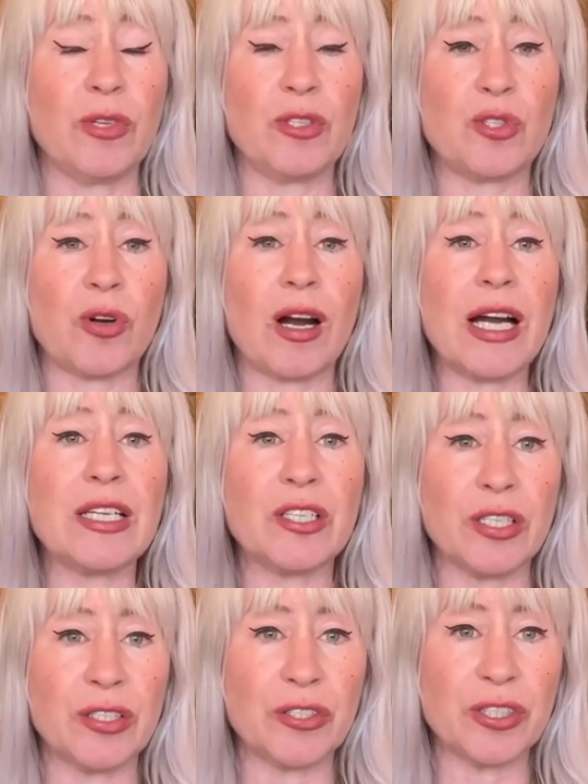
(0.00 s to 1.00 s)
trying to
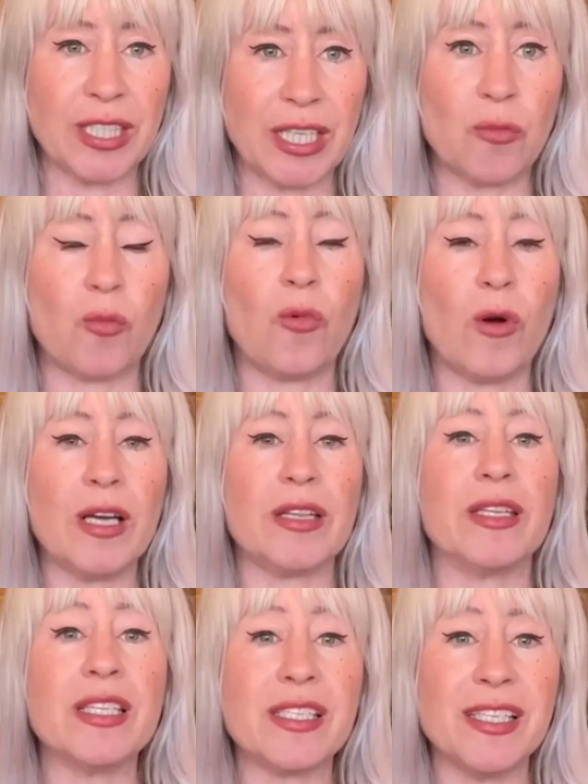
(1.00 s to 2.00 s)
understand what
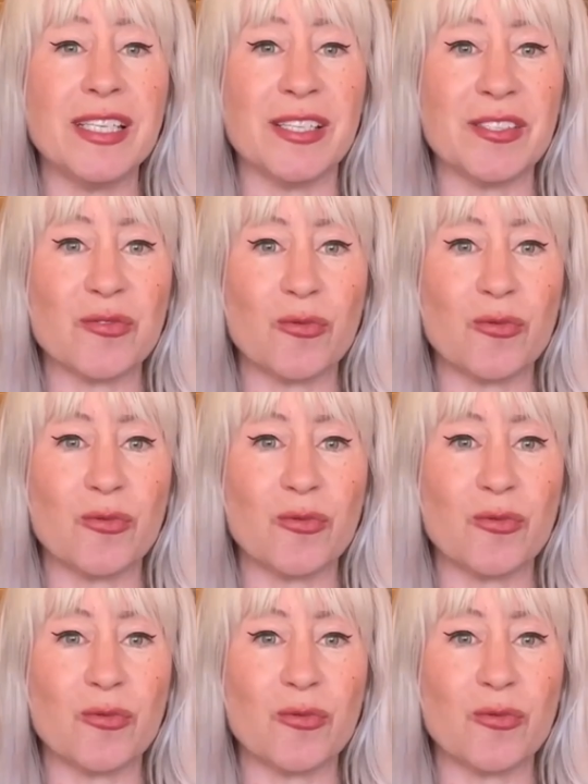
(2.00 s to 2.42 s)
this is,